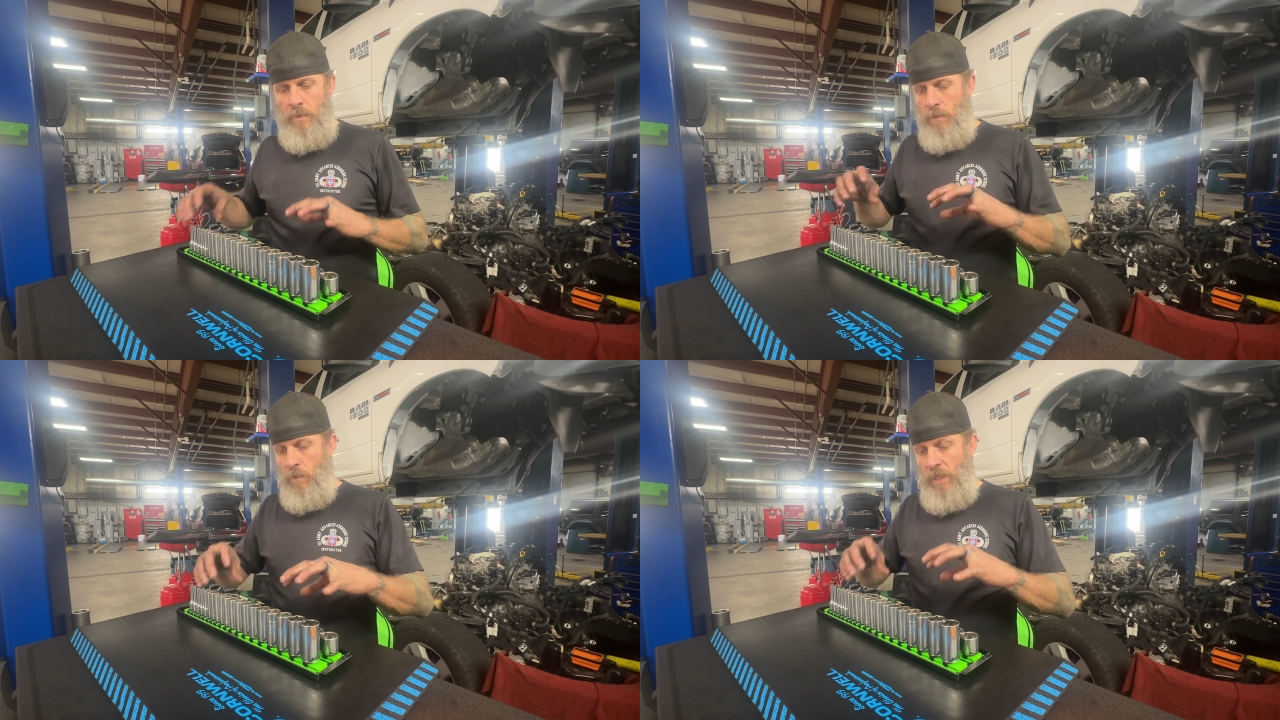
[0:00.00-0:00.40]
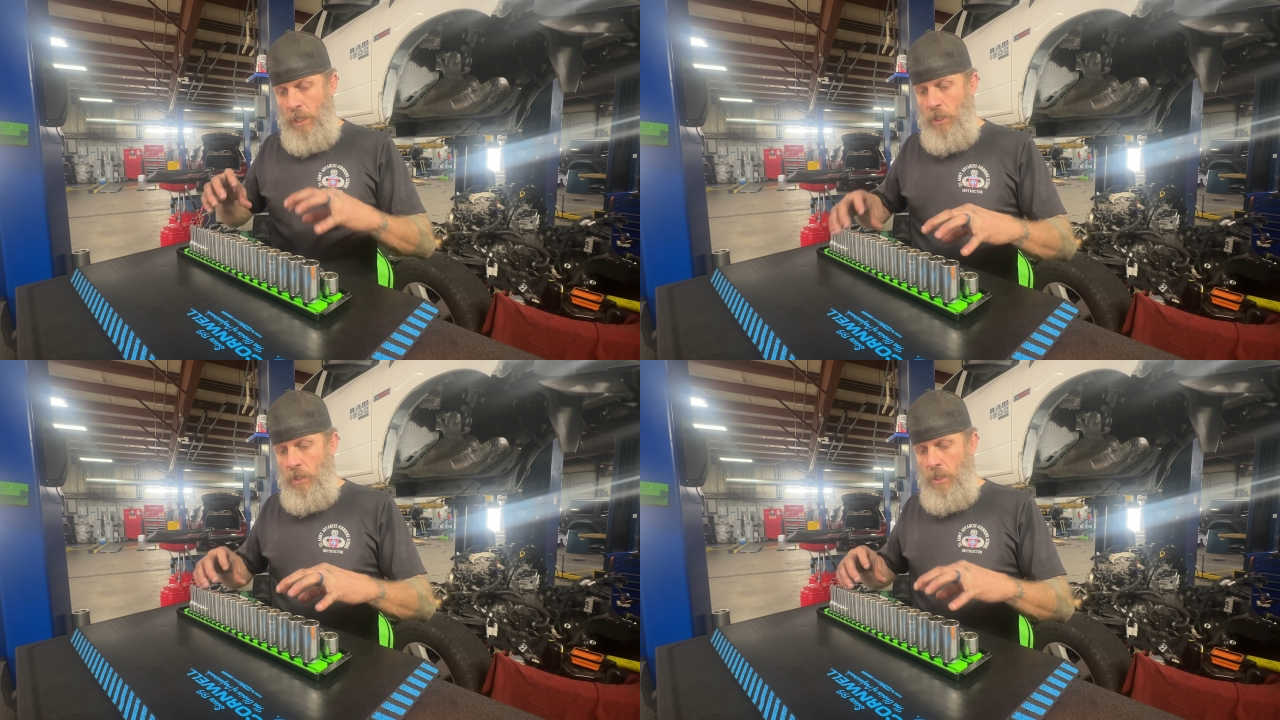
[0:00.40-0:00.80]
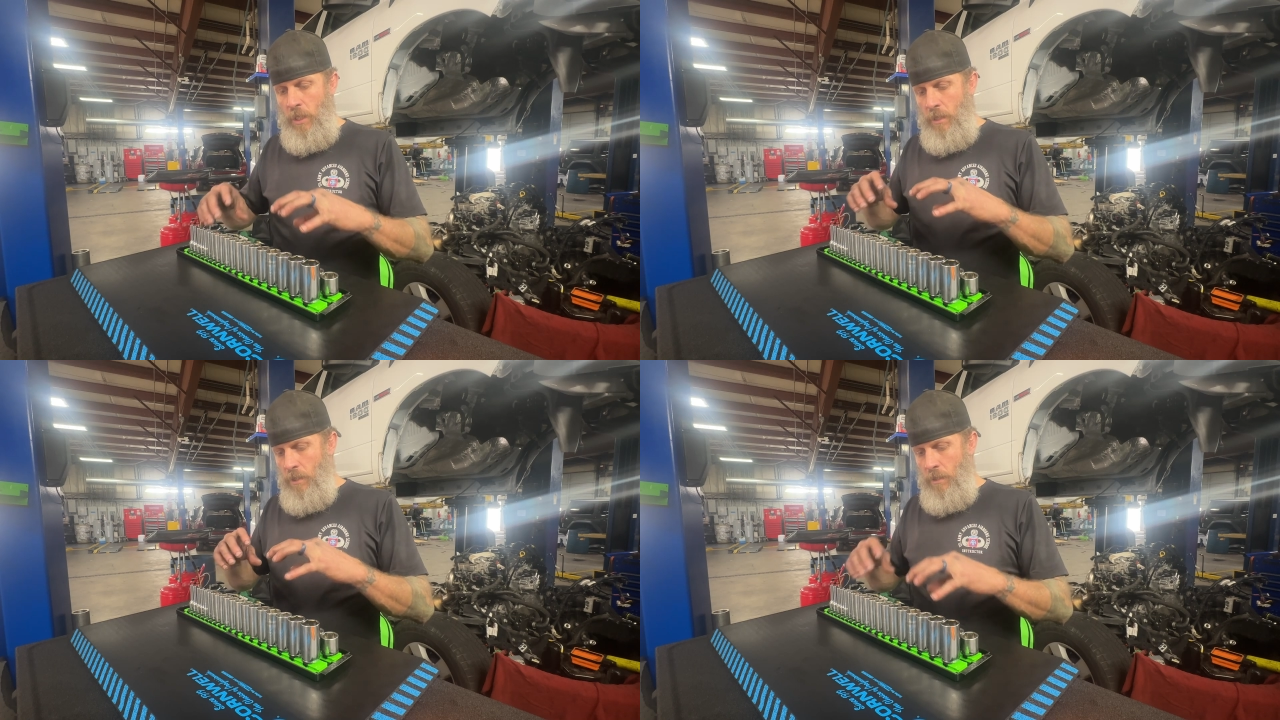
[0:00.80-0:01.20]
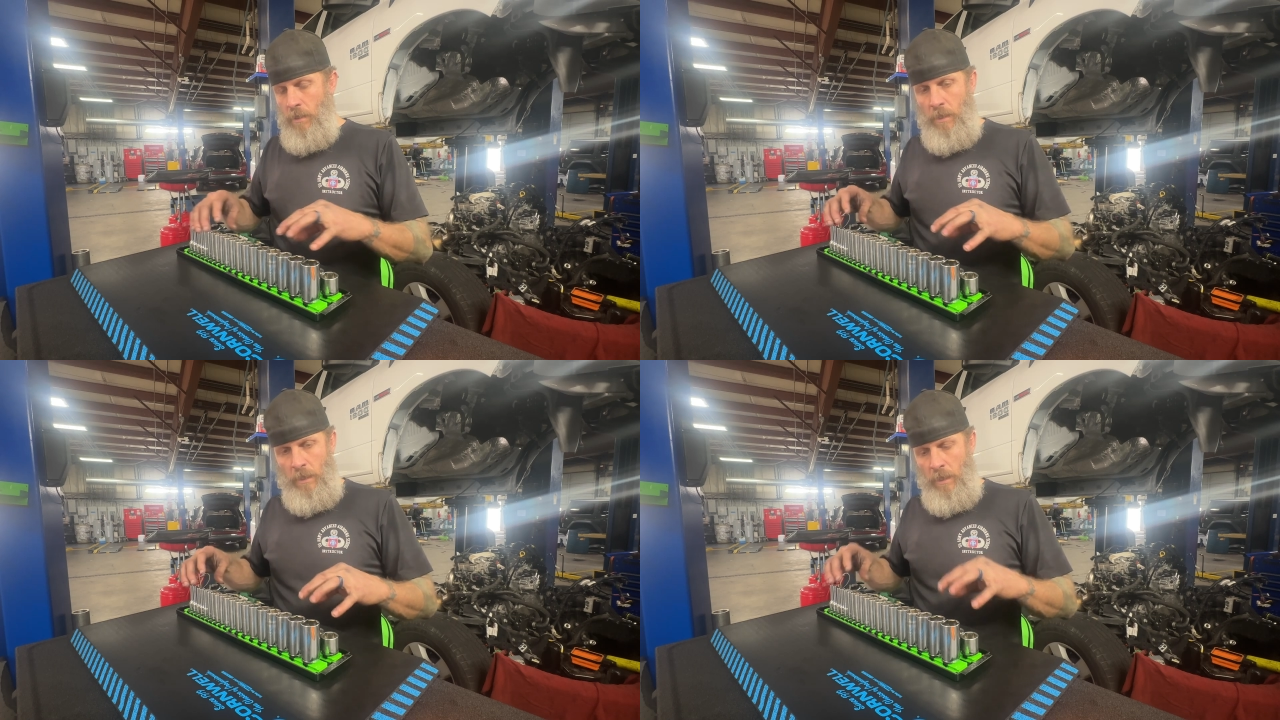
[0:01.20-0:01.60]
So a good
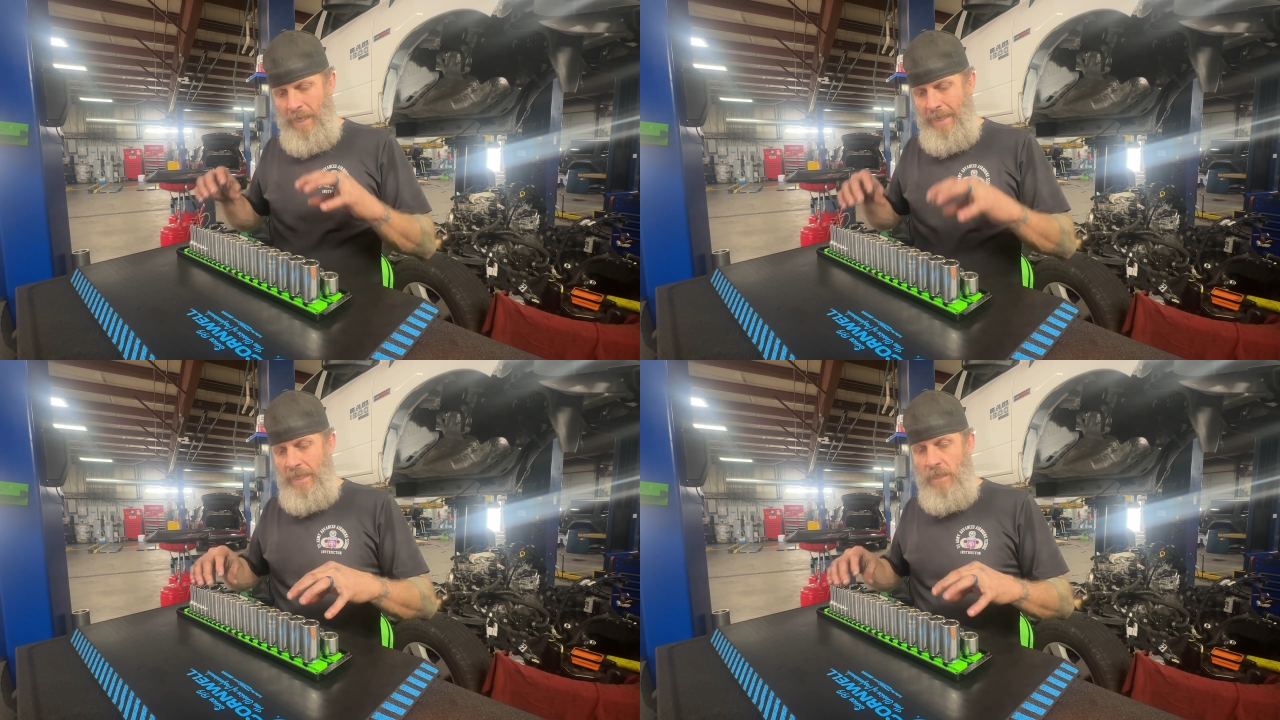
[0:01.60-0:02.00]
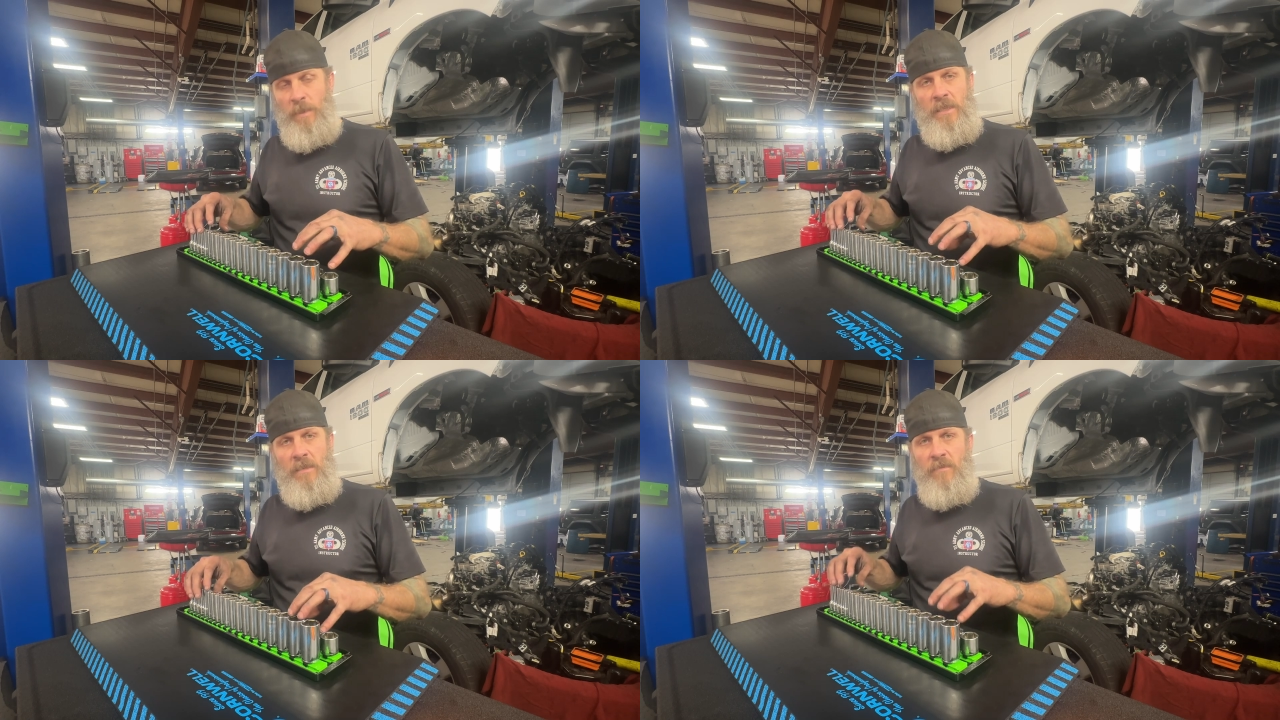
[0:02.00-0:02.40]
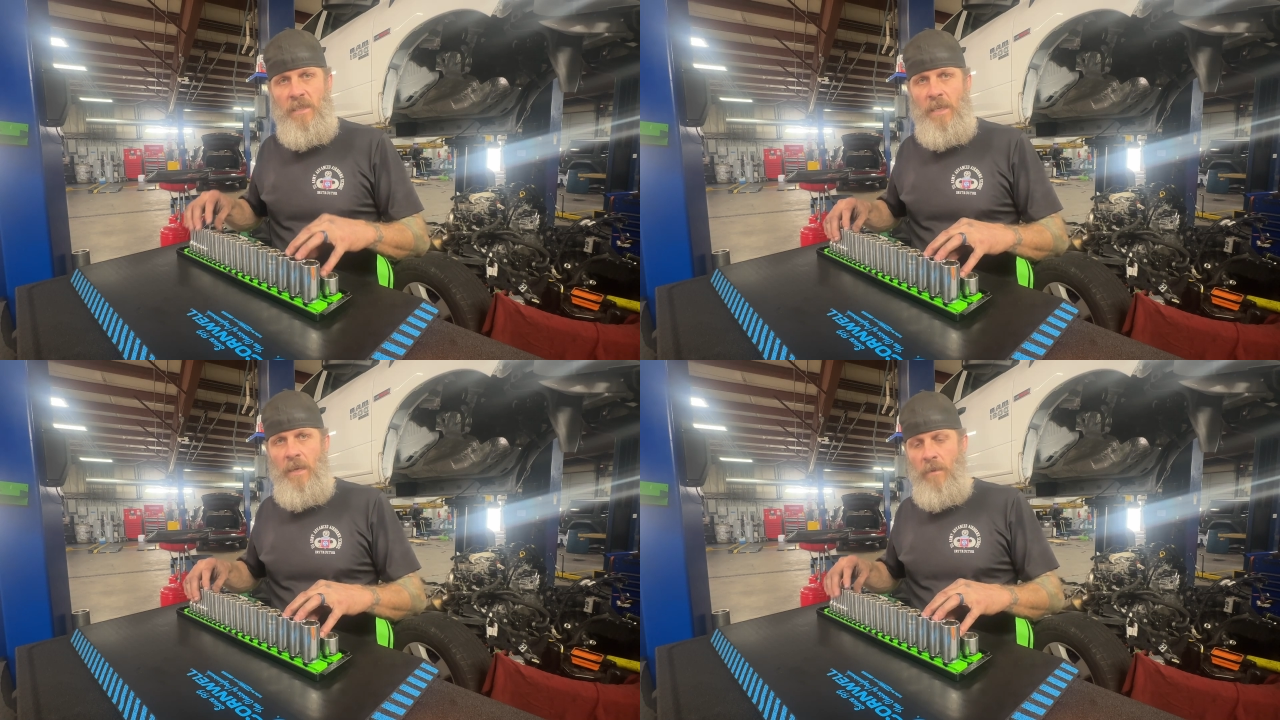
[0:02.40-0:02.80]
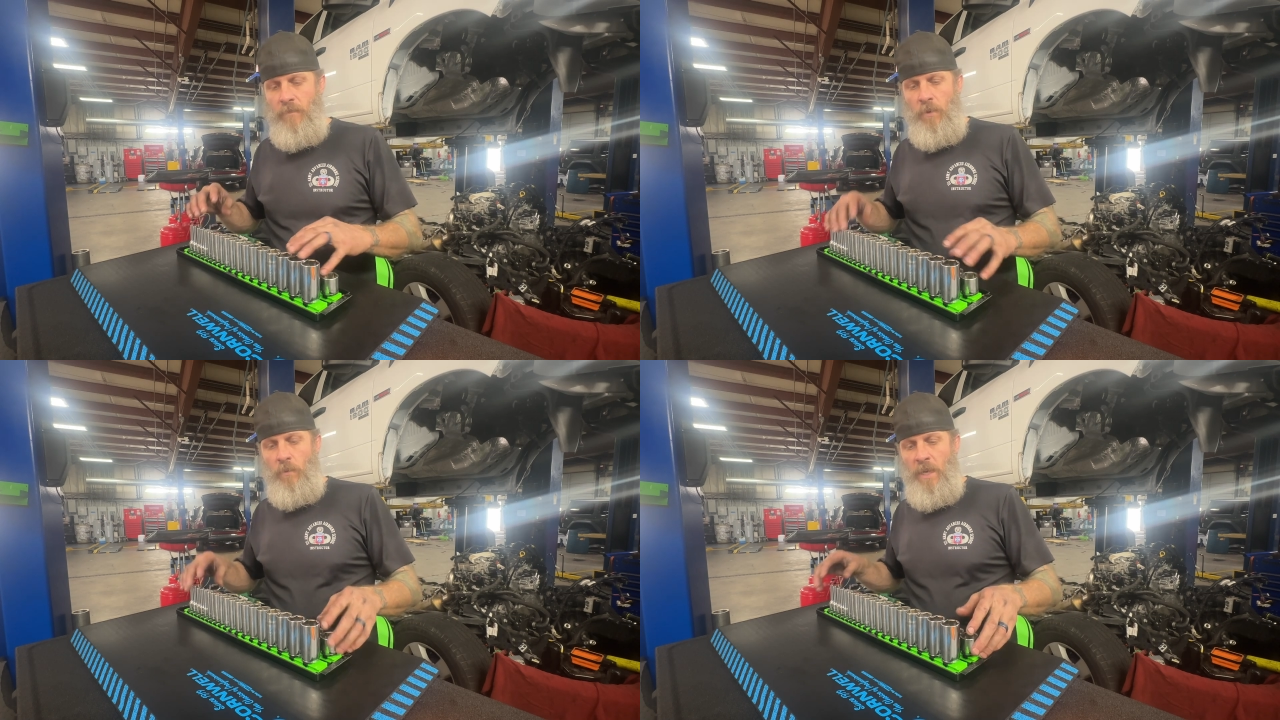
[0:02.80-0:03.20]
inexpensive set
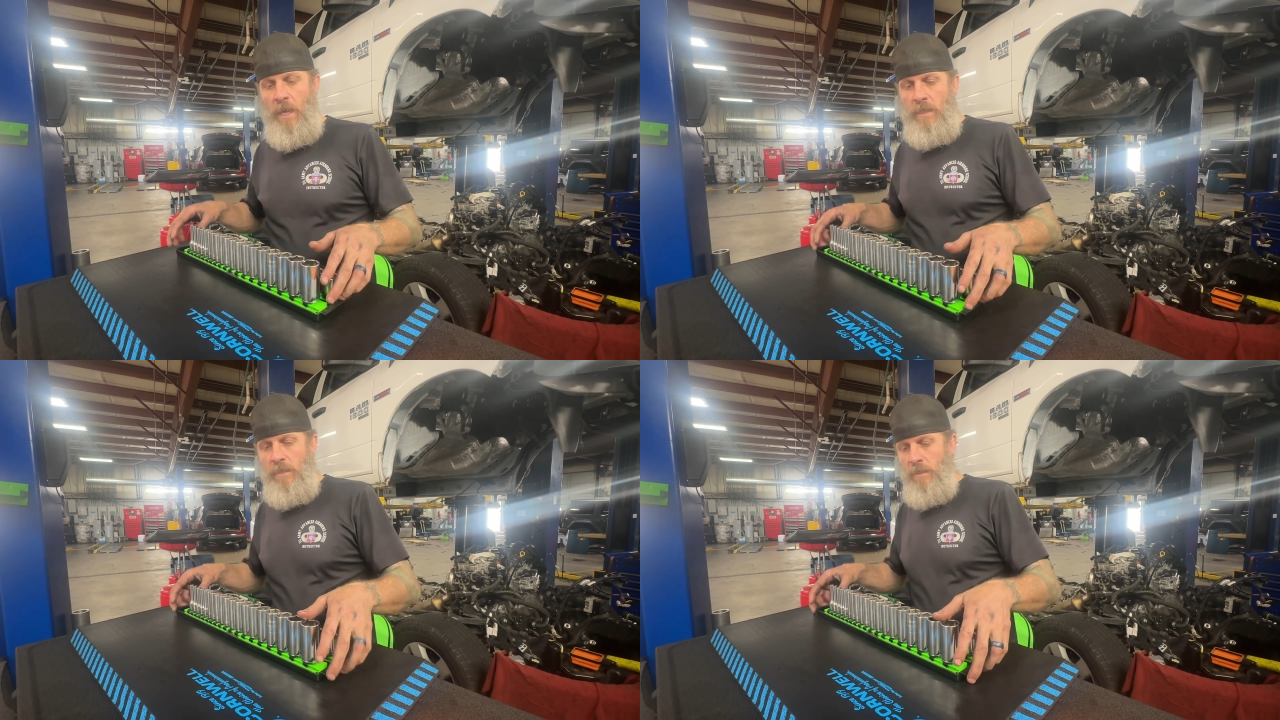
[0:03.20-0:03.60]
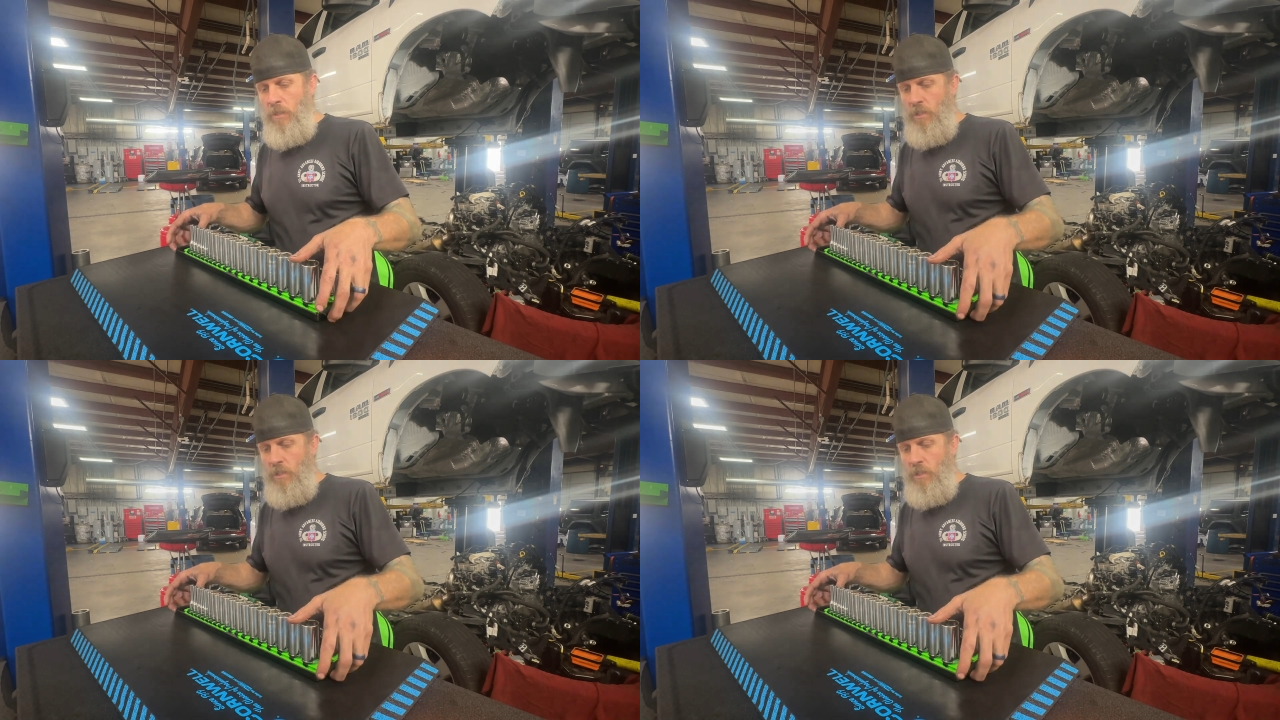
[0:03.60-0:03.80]
3/8 inch